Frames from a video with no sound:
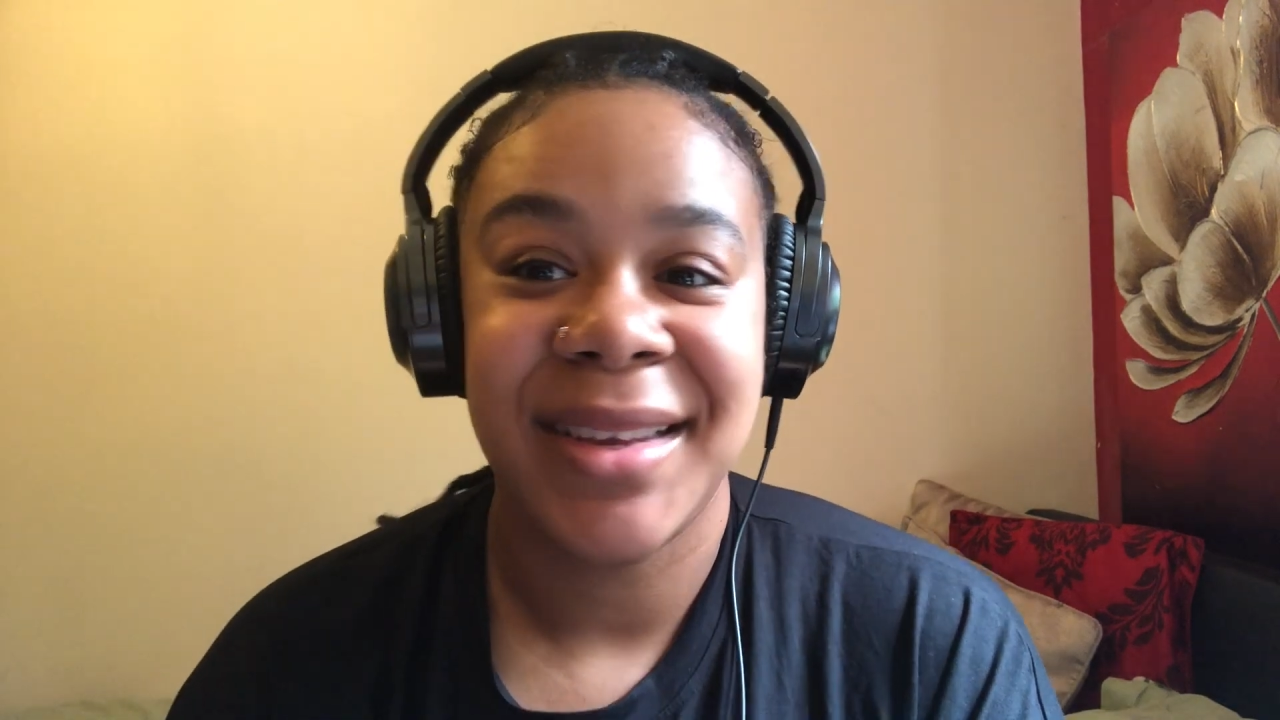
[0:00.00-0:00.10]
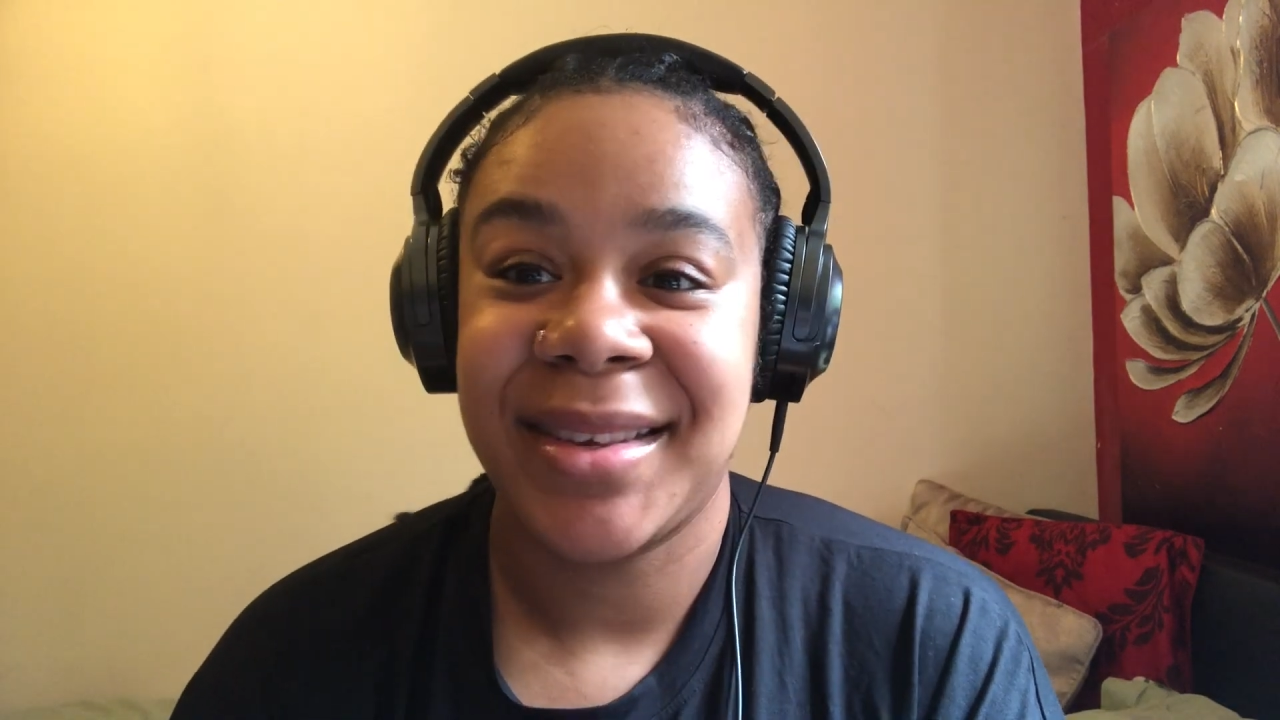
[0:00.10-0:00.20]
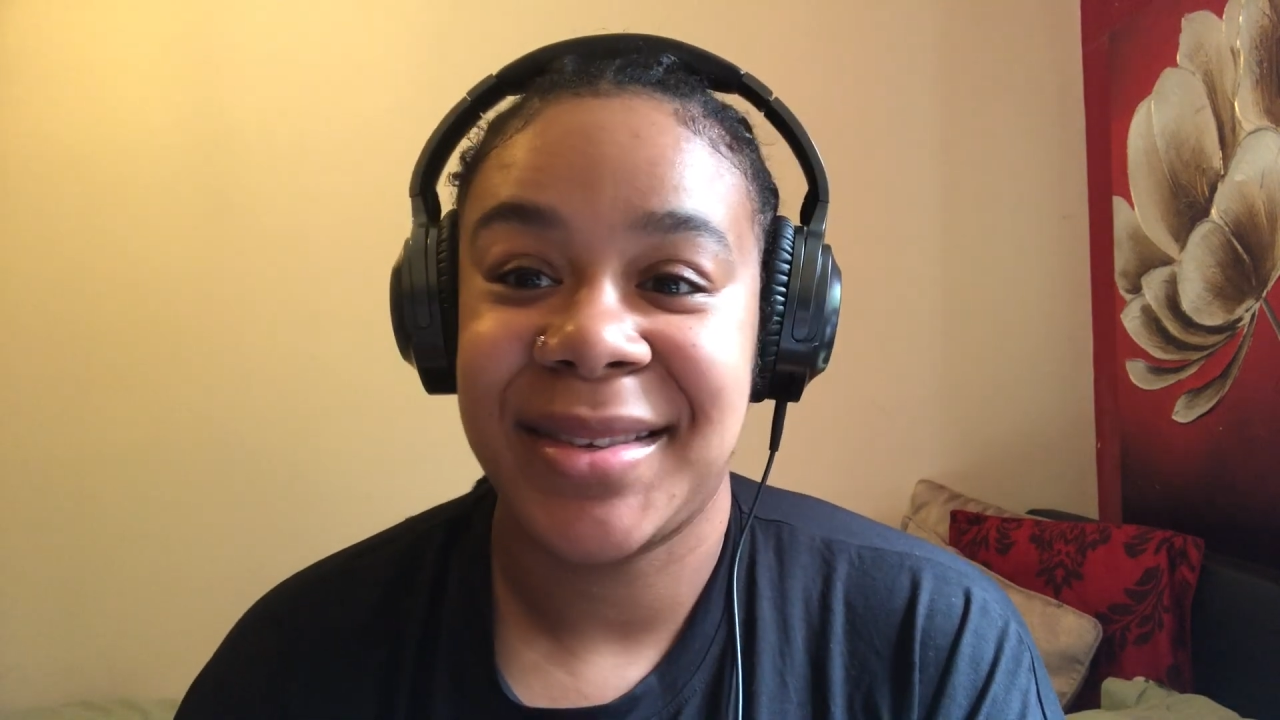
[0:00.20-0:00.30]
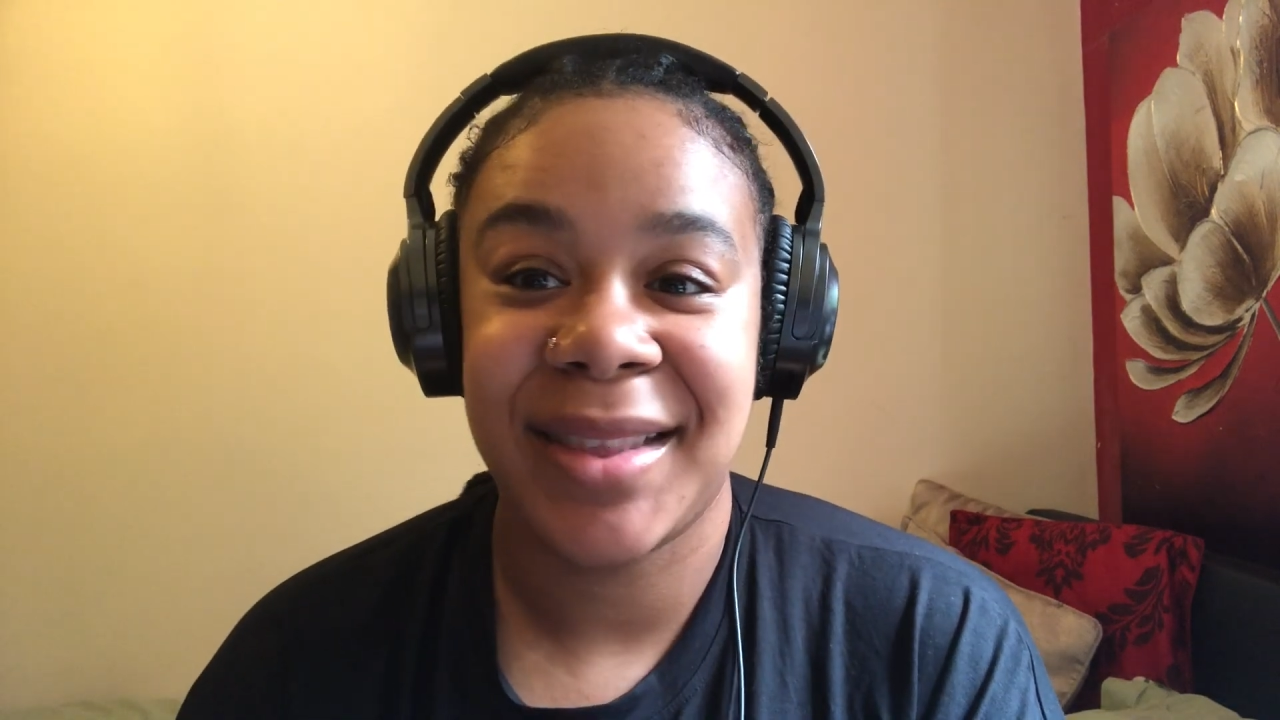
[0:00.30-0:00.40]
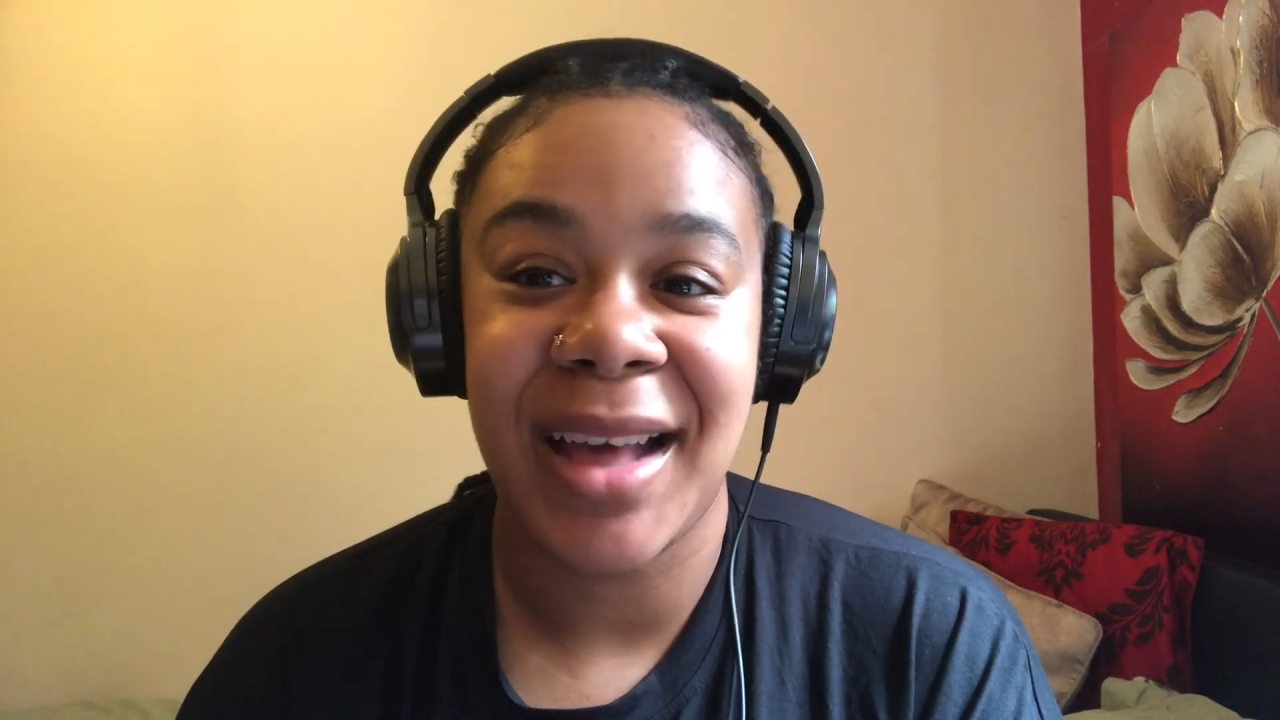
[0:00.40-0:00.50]

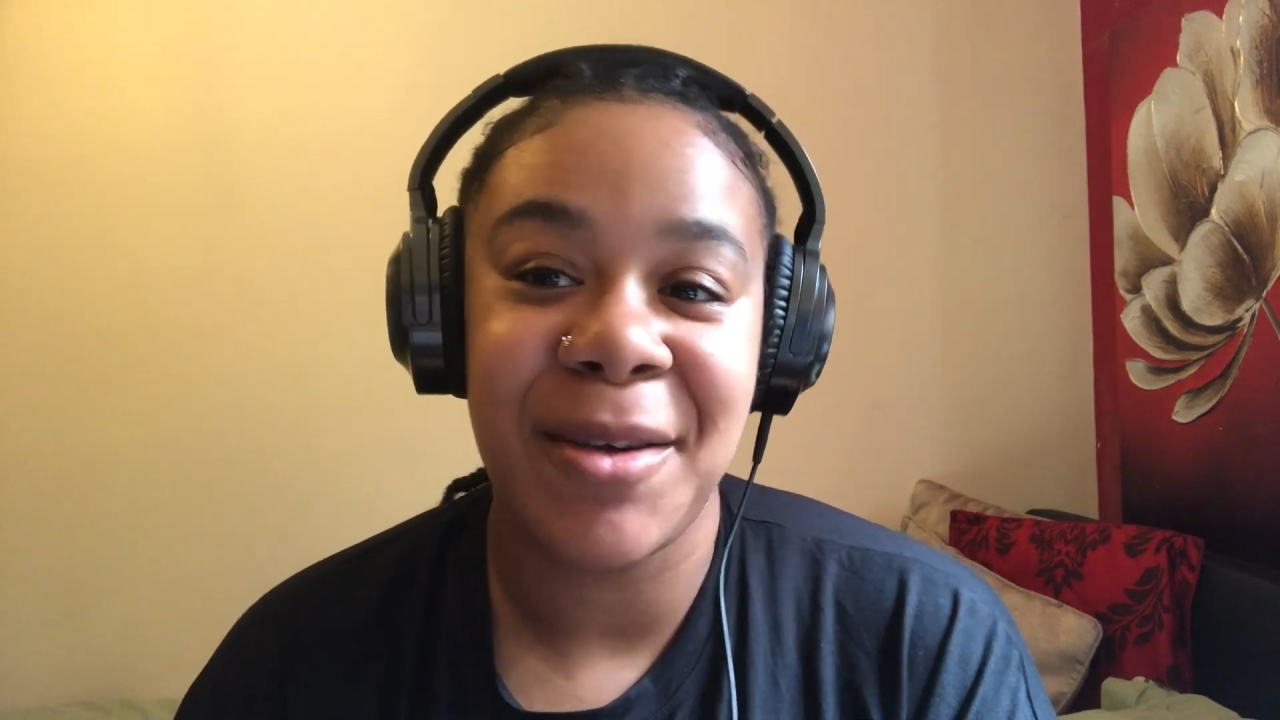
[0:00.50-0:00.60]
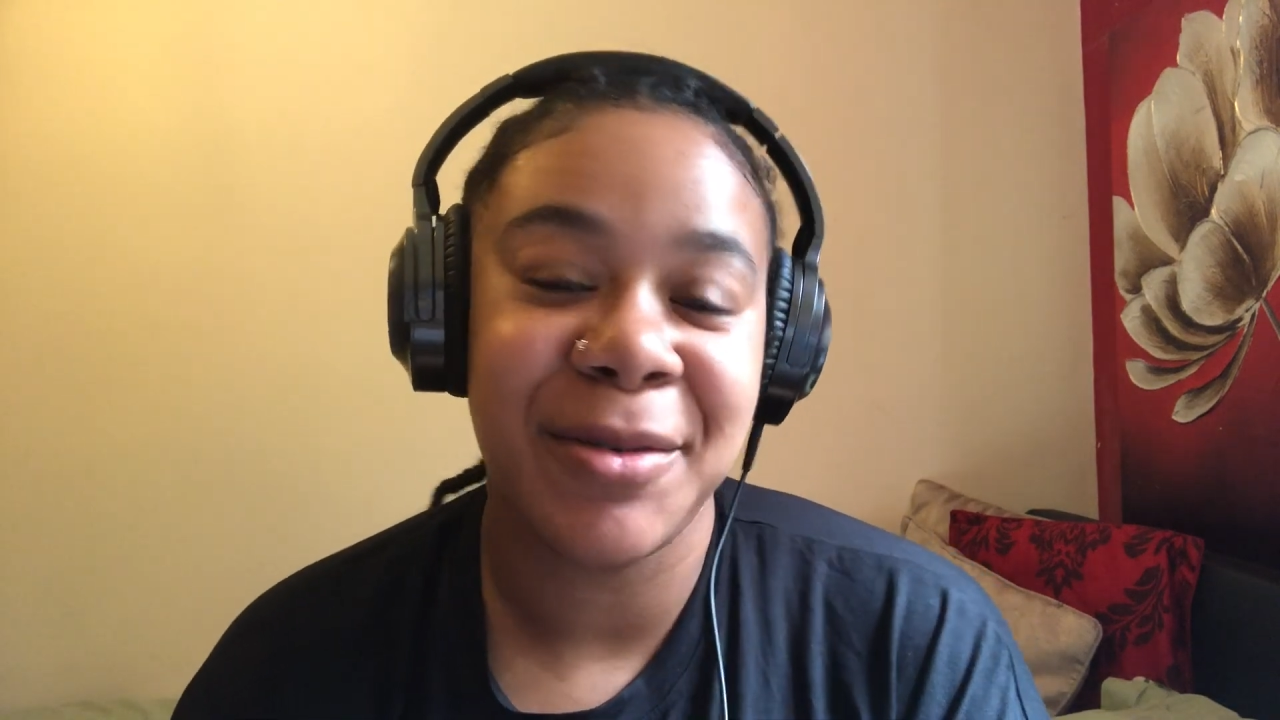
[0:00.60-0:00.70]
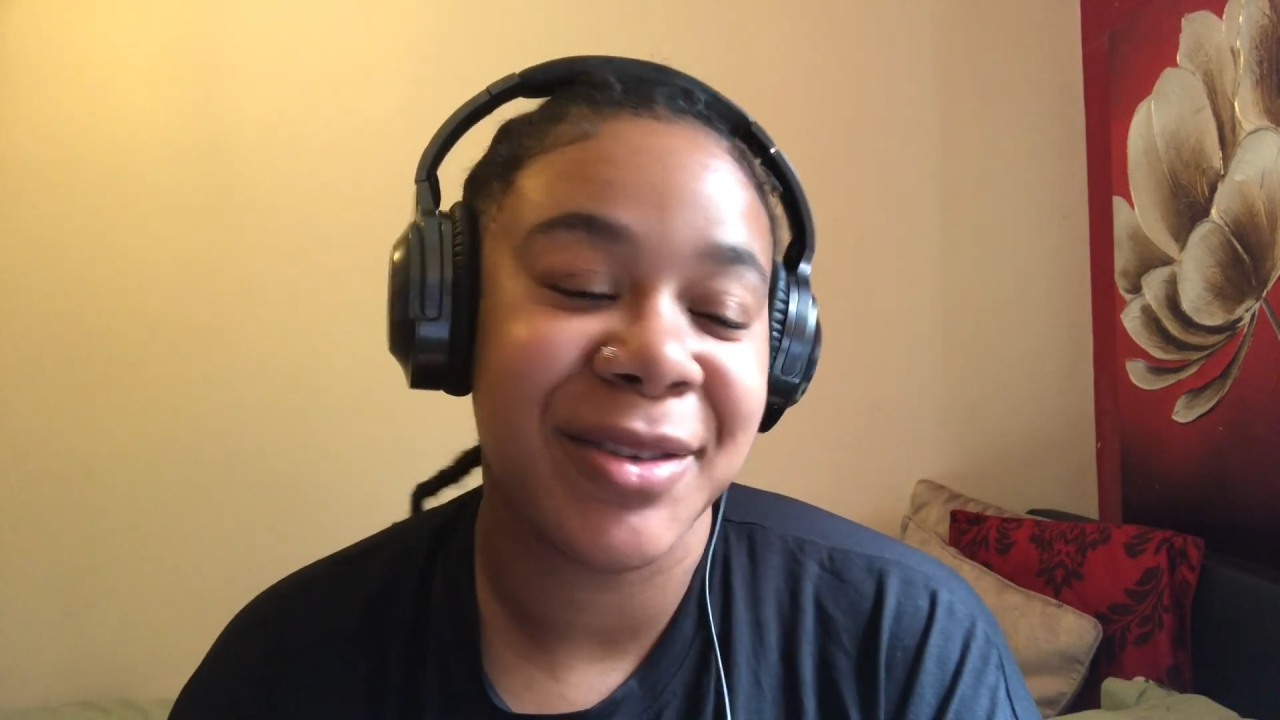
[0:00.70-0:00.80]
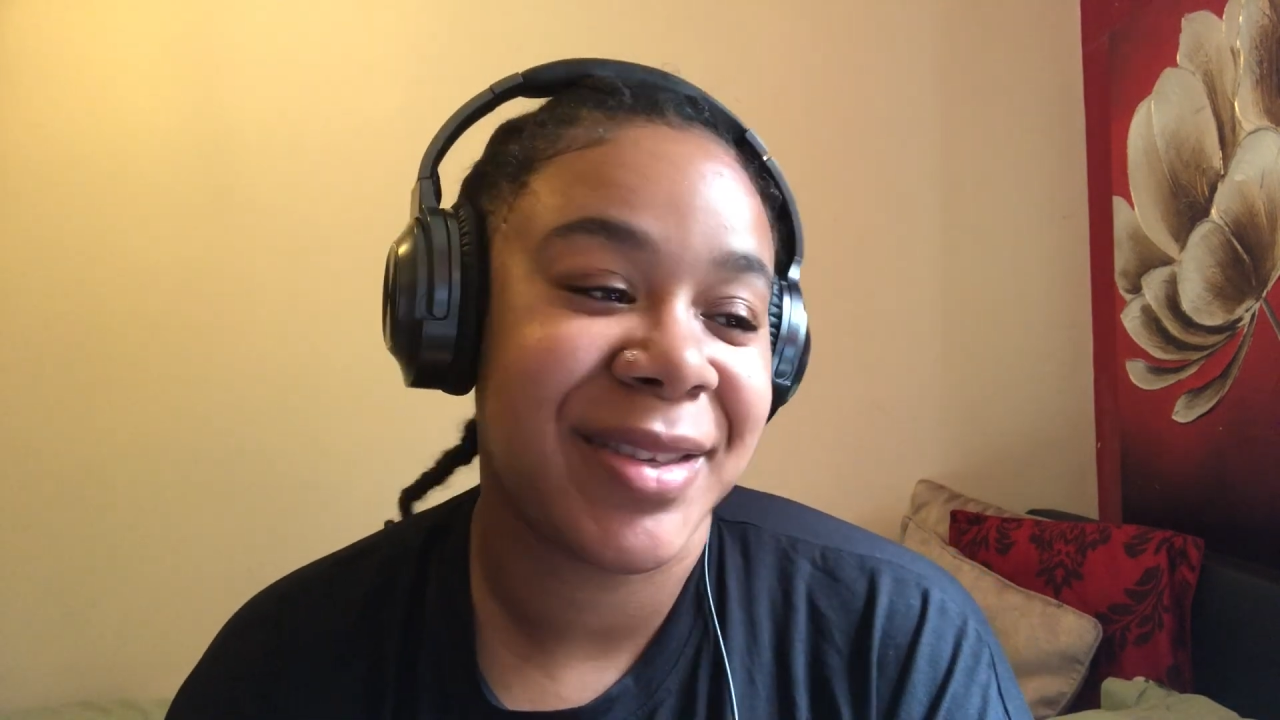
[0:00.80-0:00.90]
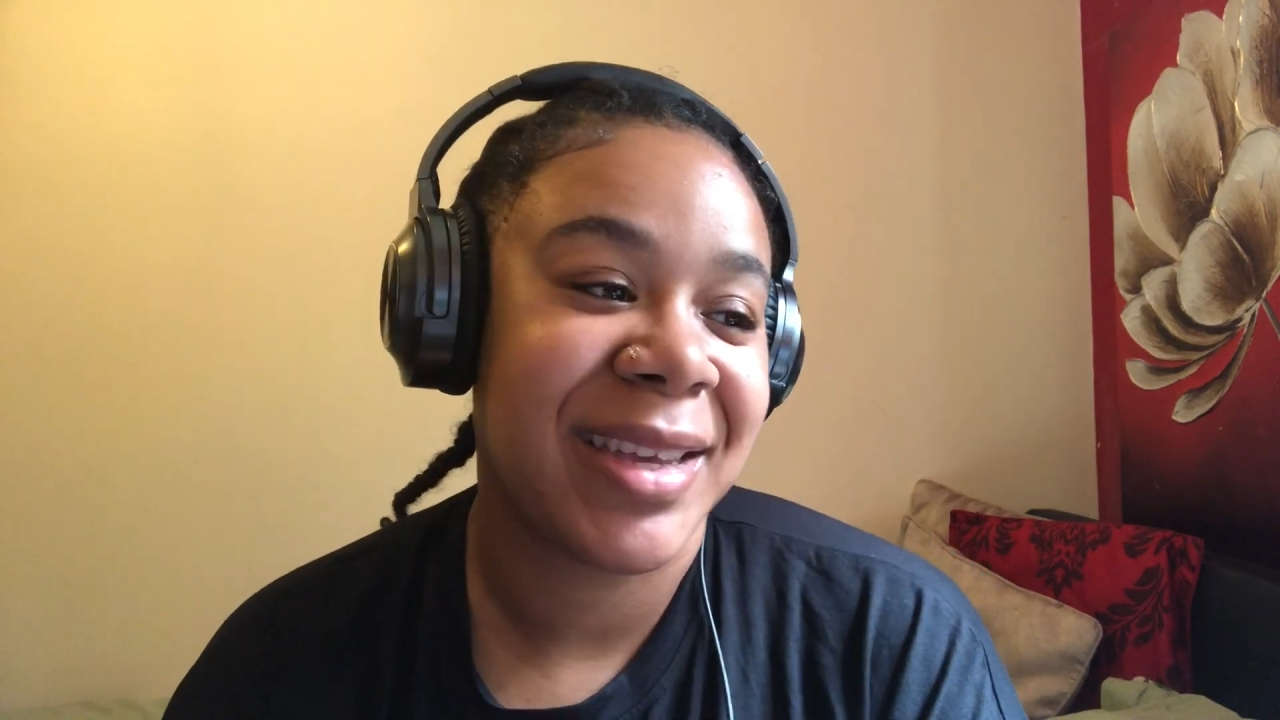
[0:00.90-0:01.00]
So that
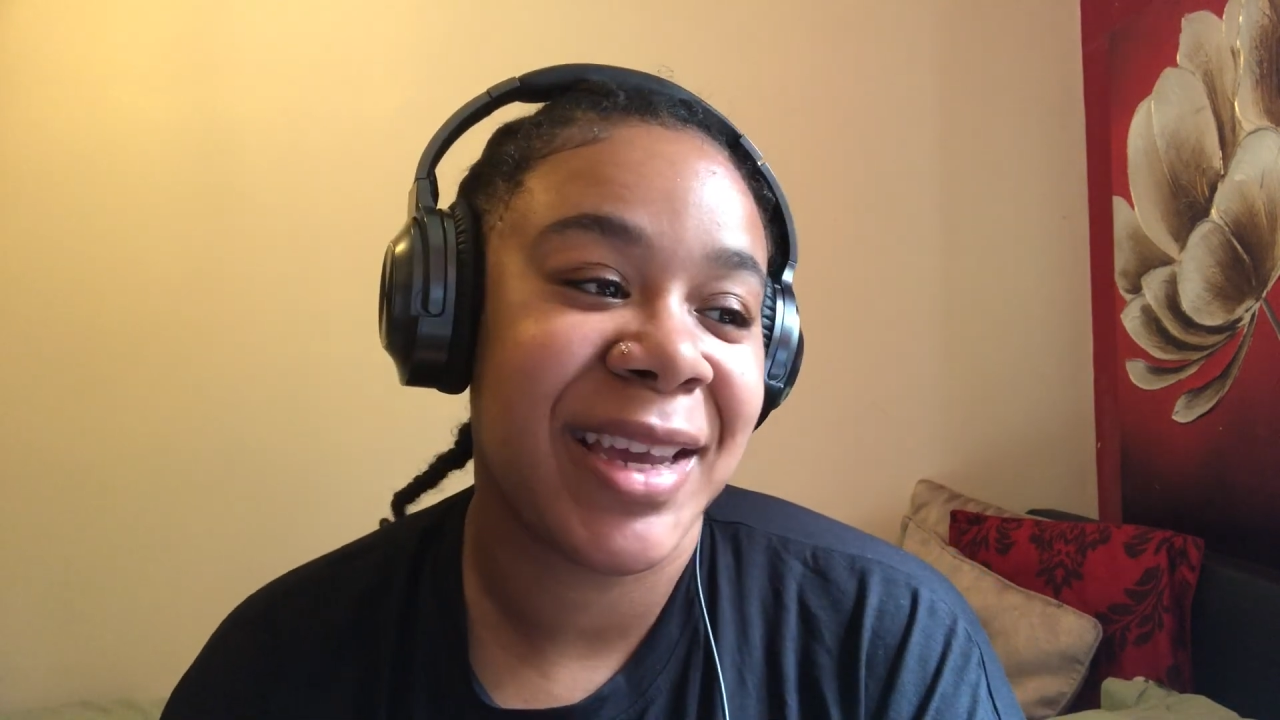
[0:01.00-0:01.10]
was